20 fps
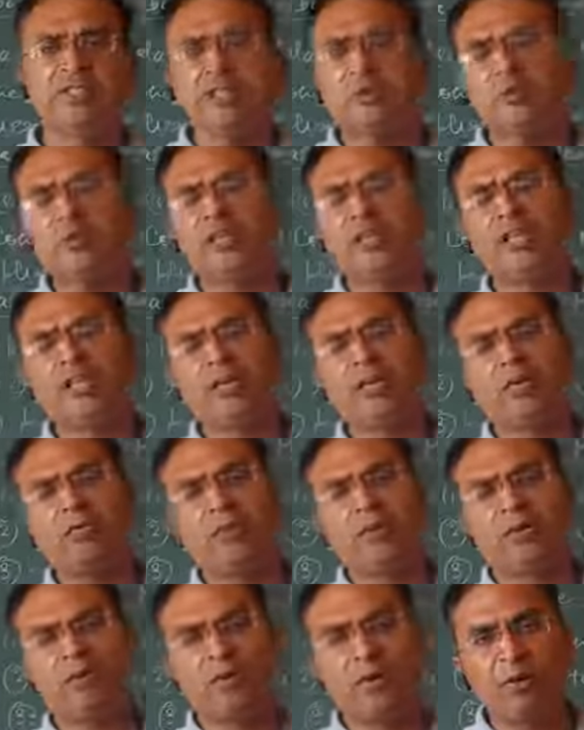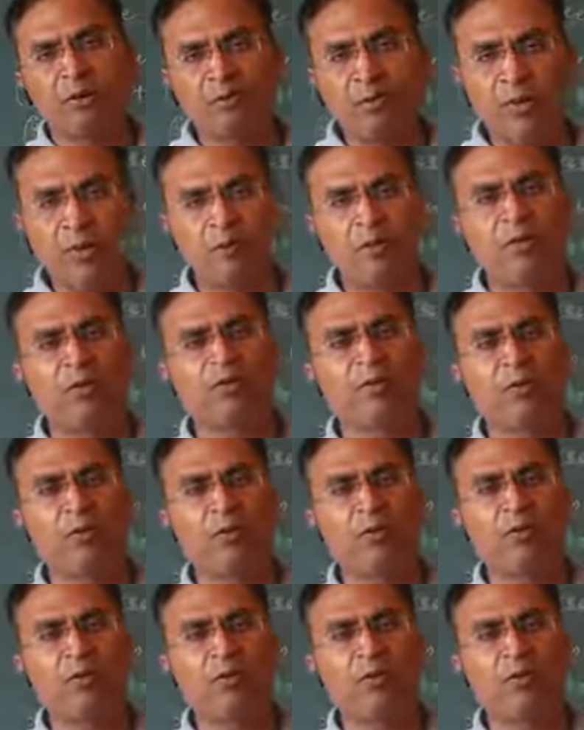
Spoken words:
the user can perform some different